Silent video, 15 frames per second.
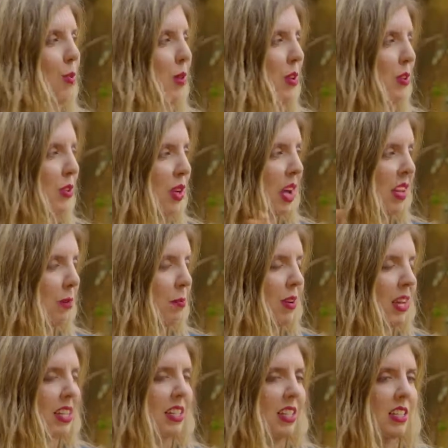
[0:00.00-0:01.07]
or other
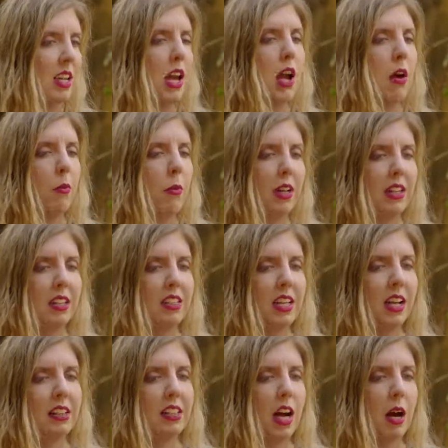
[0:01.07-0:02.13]
places where these
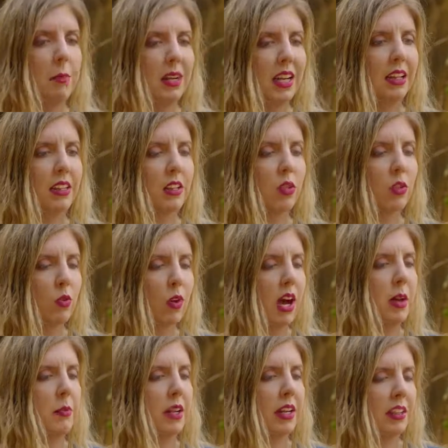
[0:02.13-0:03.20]
things are being
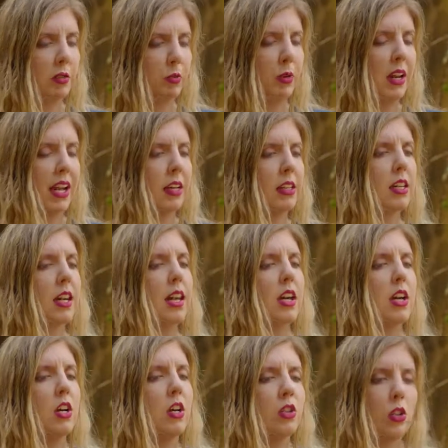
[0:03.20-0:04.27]
described and explained.
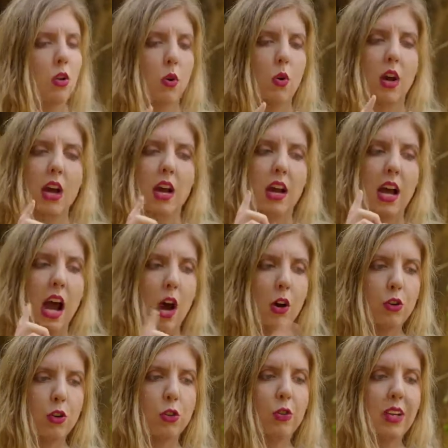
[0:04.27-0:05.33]
So how
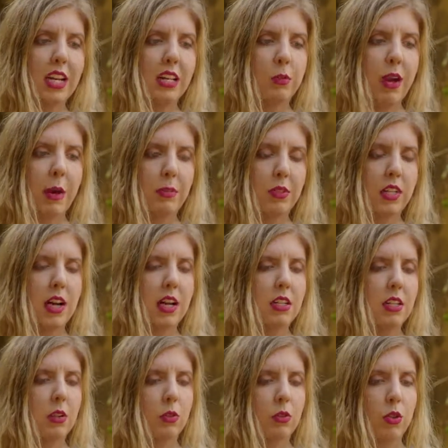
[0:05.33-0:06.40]
to create a
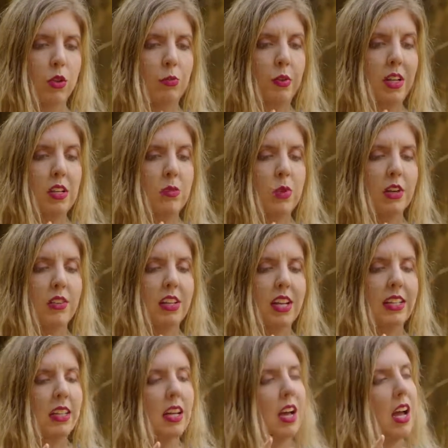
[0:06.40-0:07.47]
website could be one
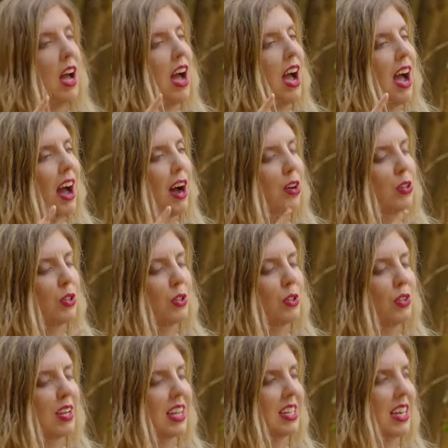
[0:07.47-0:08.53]
thing. How to
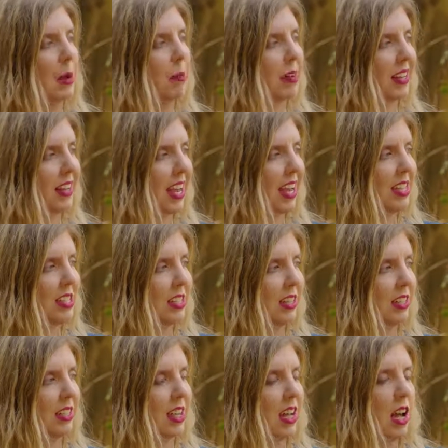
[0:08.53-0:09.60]
create an
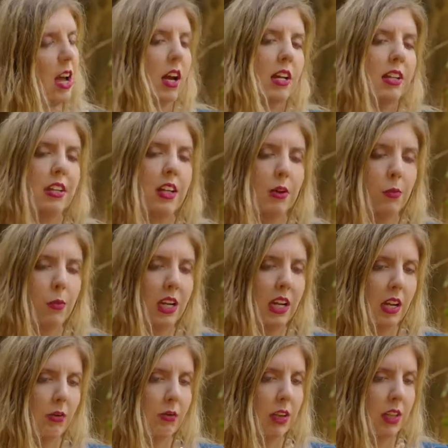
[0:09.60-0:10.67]
application
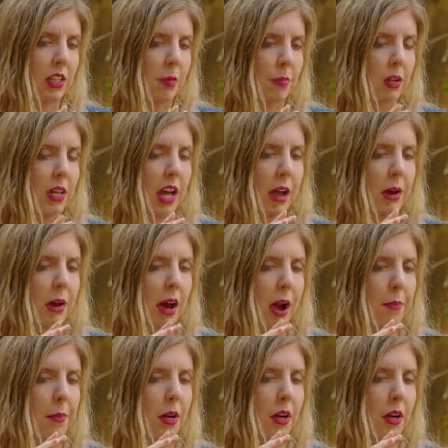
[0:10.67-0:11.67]
We, for example, are